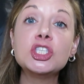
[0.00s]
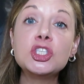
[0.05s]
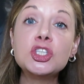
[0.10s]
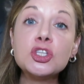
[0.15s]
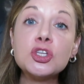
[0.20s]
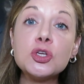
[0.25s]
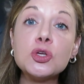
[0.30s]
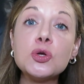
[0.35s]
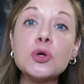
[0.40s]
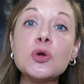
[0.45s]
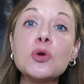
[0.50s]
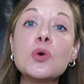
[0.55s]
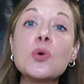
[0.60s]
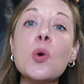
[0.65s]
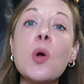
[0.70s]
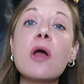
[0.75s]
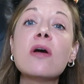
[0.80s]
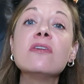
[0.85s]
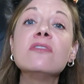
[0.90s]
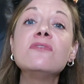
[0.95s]

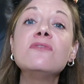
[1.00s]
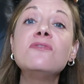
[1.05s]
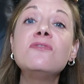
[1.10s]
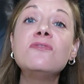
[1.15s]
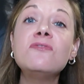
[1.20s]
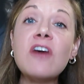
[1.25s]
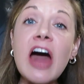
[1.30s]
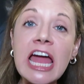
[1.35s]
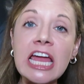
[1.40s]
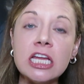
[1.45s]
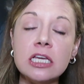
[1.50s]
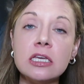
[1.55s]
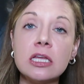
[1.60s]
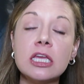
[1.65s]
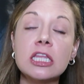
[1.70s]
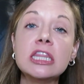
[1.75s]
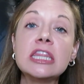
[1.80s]
to fight.